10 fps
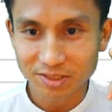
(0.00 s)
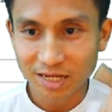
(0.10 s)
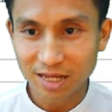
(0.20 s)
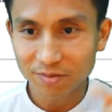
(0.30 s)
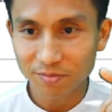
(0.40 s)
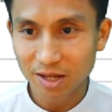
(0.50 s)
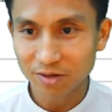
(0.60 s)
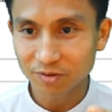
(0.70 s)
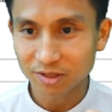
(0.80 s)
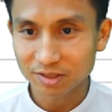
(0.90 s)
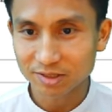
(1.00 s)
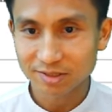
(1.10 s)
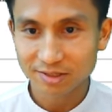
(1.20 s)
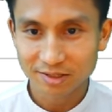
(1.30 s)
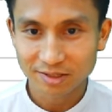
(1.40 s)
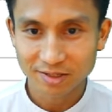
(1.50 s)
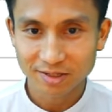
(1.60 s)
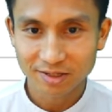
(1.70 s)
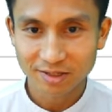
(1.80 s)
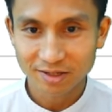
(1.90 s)
10 batteries.
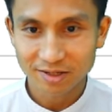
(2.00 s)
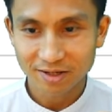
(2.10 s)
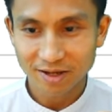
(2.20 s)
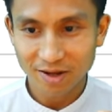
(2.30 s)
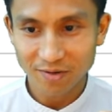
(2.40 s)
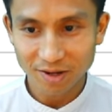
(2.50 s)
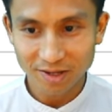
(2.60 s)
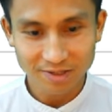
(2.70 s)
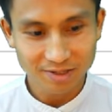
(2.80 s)
All right,